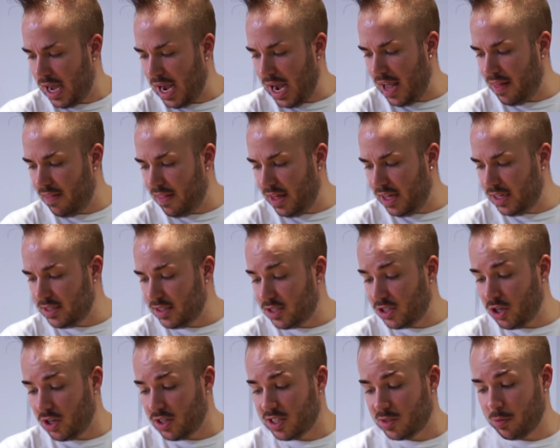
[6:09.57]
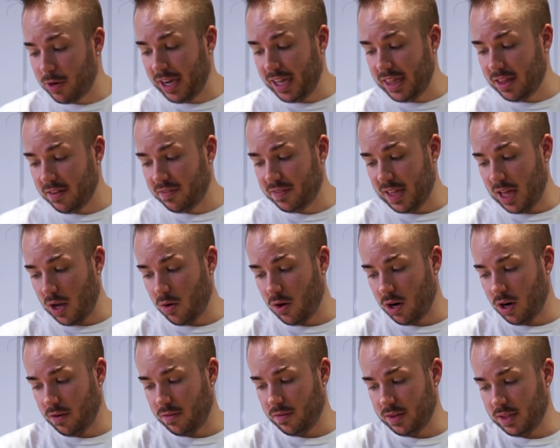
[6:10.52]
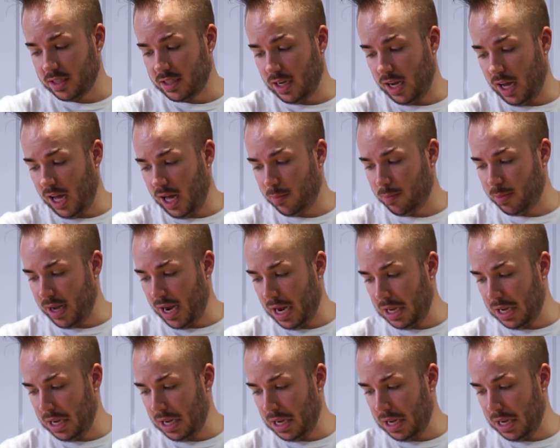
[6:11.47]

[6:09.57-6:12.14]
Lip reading: and then start sprinkling the flour over the top